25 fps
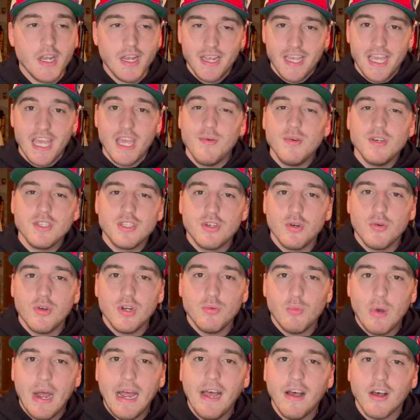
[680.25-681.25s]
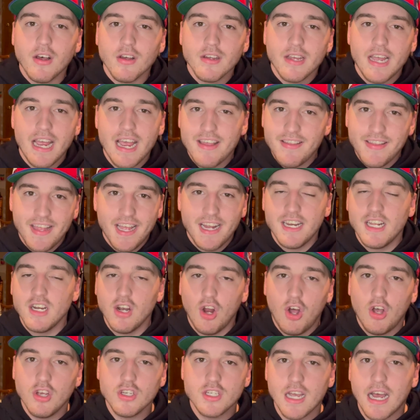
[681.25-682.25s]
he was doing well. And then it
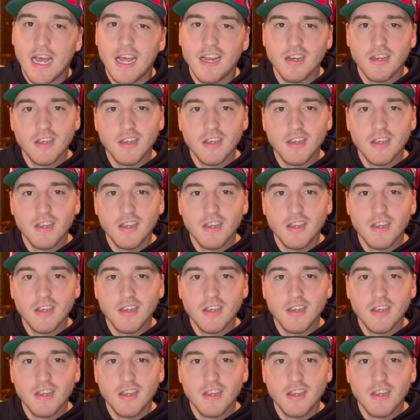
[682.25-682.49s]
all got,